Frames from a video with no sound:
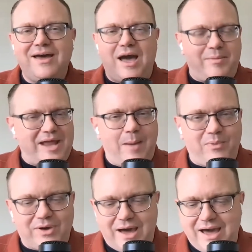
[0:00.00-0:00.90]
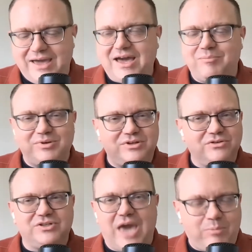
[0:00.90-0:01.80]
I'm an Apple guy. I've been
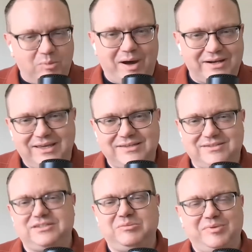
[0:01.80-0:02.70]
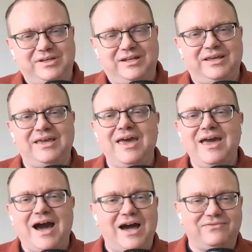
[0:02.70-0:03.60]
using Apple Podcasts since the beginning.
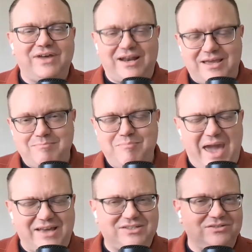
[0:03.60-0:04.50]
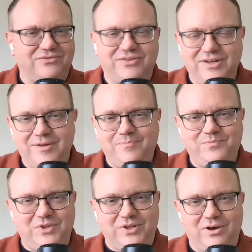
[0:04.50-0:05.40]
I've got a massive,
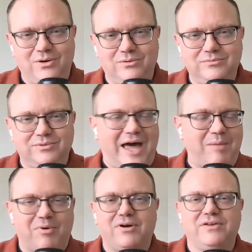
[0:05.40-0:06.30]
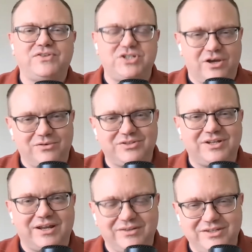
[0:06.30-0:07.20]
you know, library of shows
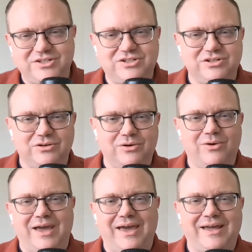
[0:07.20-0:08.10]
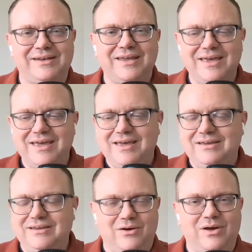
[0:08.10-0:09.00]
that I listen to and
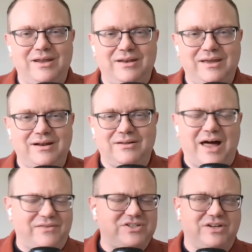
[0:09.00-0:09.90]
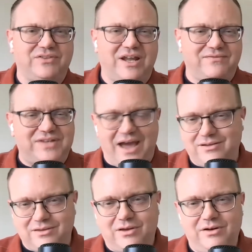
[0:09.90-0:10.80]
you know, and and a lot of stuff that I've
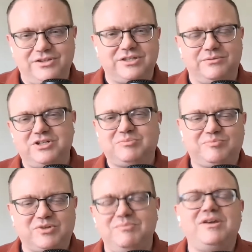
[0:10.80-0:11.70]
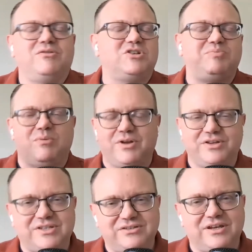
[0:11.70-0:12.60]
downloaded. So it would just to me, it would just be one of those
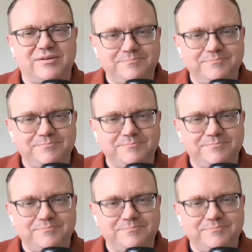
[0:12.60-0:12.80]
things like